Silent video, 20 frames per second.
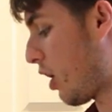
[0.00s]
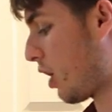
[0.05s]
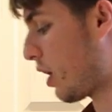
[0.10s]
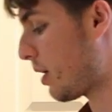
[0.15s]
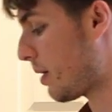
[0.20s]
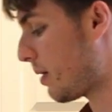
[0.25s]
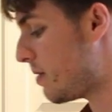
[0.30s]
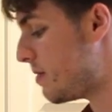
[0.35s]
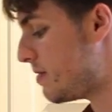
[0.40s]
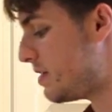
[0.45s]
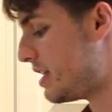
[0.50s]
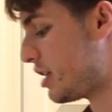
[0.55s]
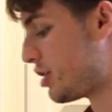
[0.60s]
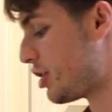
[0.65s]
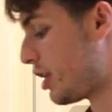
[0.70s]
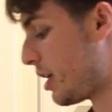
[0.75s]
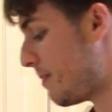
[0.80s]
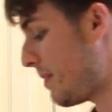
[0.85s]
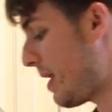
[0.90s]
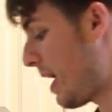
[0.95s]
our
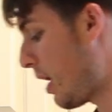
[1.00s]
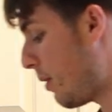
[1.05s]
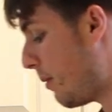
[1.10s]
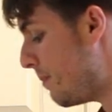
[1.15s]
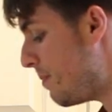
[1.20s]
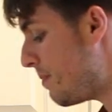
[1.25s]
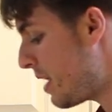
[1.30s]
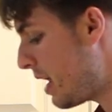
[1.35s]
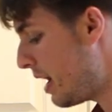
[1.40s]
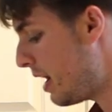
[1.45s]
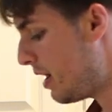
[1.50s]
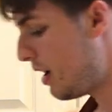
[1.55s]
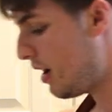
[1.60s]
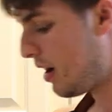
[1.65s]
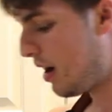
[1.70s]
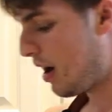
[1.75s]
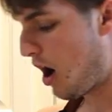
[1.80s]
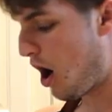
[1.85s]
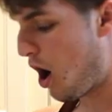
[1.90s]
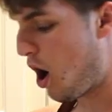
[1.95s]
dishes. Now,
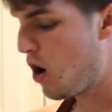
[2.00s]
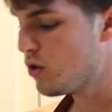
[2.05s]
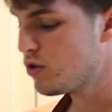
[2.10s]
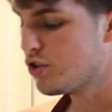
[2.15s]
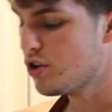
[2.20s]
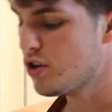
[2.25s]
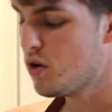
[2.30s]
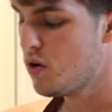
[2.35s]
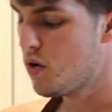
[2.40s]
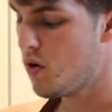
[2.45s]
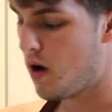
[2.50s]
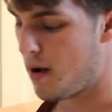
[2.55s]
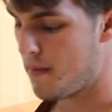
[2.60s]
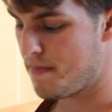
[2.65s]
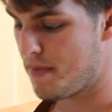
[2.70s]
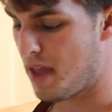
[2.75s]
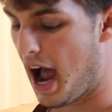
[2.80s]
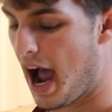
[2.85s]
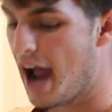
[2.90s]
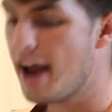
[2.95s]
also,
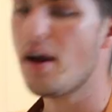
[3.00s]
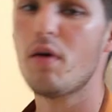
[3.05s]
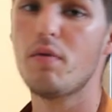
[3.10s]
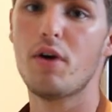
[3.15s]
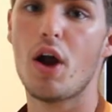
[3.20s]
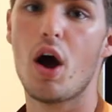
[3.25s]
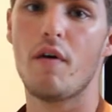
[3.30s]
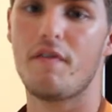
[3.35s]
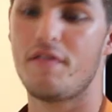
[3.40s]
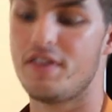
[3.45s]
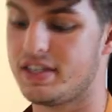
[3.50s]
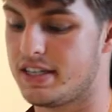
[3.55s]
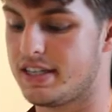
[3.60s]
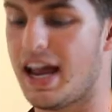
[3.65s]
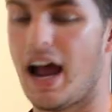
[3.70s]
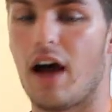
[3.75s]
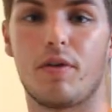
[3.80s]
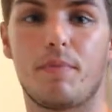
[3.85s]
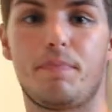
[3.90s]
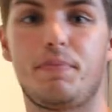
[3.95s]
I don't know if this is
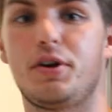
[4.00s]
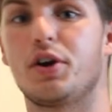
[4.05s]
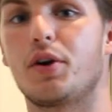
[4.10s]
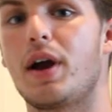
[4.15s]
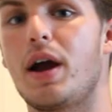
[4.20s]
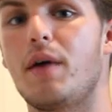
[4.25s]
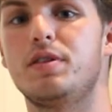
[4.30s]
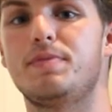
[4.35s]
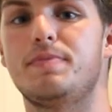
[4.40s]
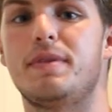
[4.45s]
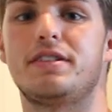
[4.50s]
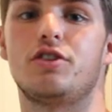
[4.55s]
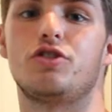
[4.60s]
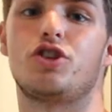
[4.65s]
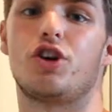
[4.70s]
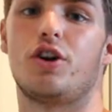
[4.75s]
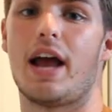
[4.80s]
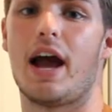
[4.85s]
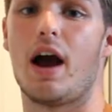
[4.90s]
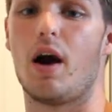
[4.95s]
how the puree was meant to
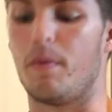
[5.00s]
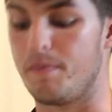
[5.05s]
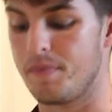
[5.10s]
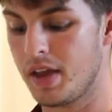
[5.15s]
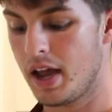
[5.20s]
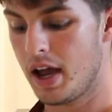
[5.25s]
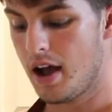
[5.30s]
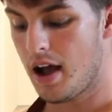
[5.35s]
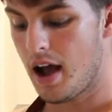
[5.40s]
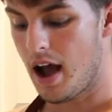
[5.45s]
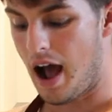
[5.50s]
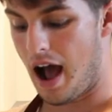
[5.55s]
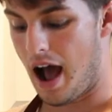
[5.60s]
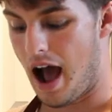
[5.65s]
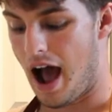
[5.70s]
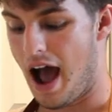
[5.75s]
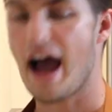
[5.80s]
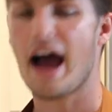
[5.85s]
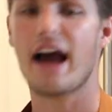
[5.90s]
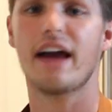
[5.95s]
turn out.
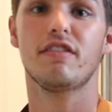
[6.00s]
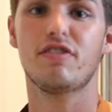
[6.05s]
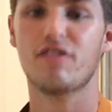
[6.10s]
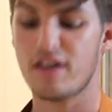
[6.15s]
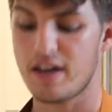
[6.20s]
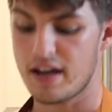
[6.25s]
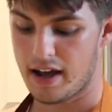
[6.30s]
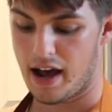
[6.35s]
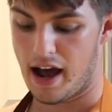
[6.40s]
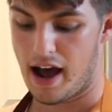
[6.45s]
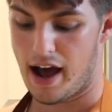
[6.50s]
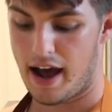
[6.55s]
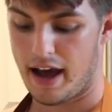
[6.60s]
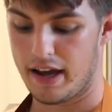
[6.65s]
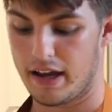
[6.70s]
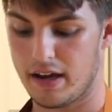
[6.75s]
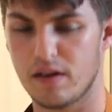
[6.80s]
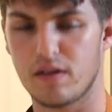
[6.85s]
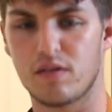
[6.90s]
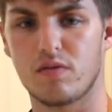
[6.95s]
I think
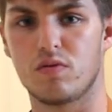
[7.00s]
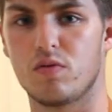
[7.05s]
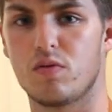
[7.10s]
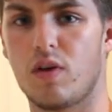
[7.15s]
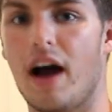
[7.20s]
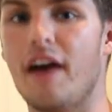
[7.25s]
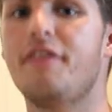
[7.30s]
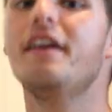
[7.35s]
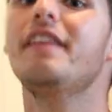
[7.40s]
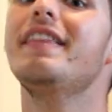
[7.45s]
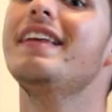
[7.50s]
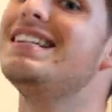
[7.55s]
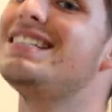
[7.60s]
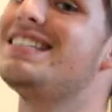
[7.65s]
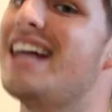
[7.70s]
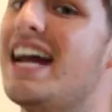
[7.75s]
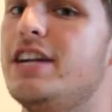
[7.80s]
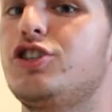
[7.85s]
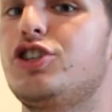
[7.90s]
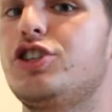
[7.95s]
I, I think the
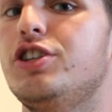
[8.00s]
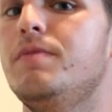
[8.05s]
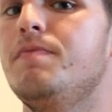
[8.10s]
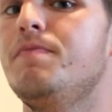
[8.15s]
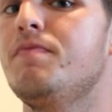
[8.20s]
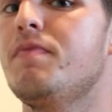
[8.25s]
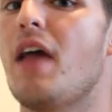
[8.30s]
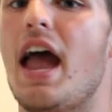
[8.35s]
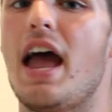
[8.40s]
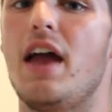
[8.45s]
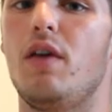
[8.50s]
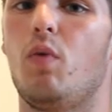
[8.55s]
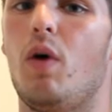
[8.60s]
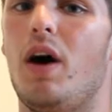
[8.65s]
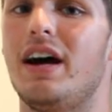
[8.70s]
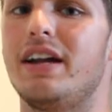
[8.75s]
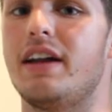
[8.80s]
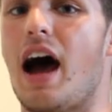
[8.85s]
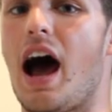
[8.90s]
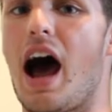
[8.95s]
intention and
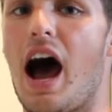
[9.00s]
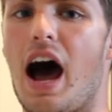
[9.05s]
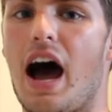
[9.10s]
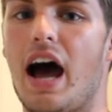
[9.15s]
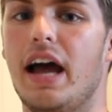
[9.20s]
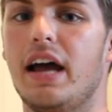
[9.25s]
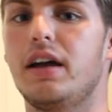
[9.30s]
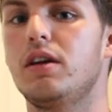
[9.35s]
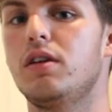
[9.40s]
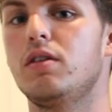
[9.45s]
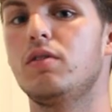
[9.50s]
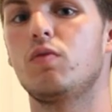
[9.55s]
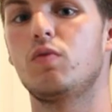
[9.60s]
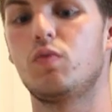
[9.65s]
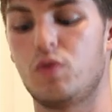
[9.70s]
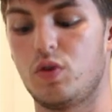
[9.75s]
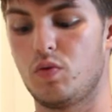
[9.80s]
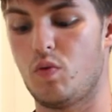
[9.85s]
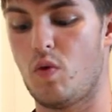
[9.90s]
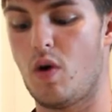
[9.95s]
what I
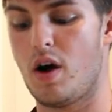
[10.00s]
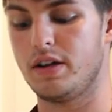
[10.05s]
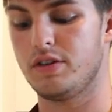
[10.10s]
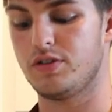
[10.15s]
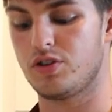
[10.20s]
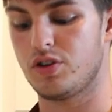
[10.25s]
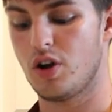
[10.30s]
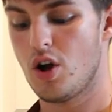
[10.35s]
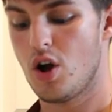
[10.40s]
would want